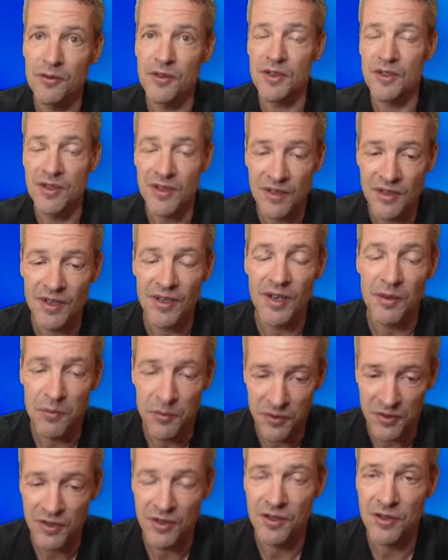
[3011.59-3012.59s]
These Sicilian
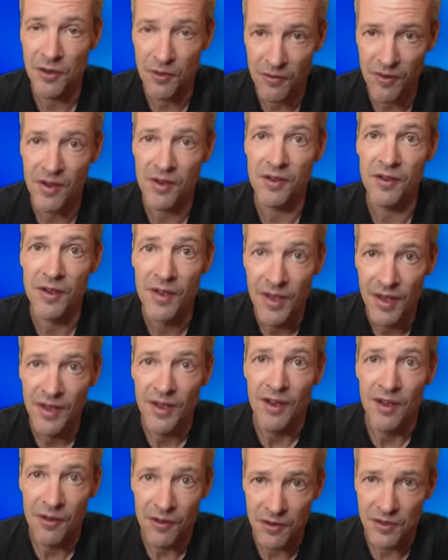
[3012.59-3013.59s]
positions are very
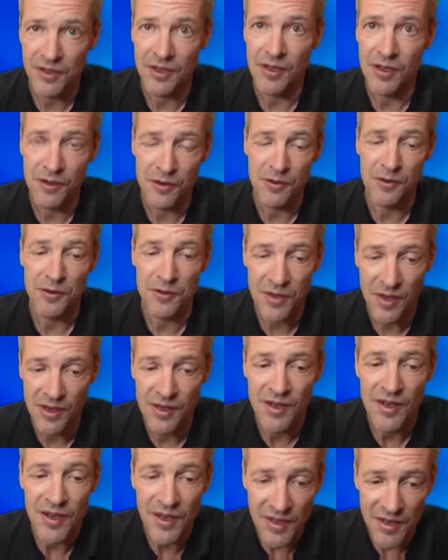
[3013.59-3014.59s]
resilient, you could say.